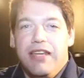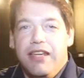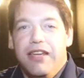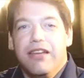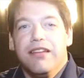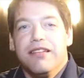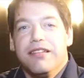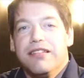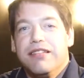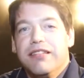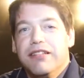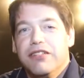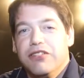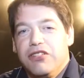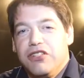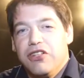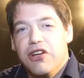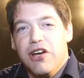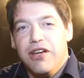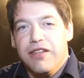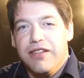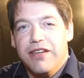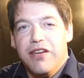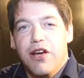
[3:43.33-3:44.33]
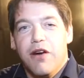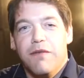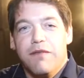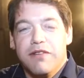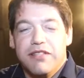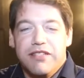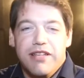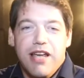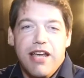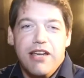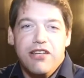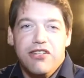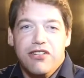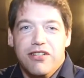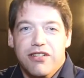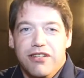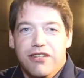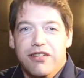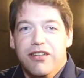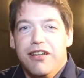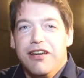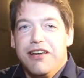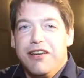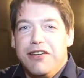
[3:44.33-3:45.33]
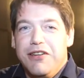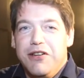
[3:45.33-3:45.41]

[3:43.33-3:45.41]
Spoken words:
You can still join the conversation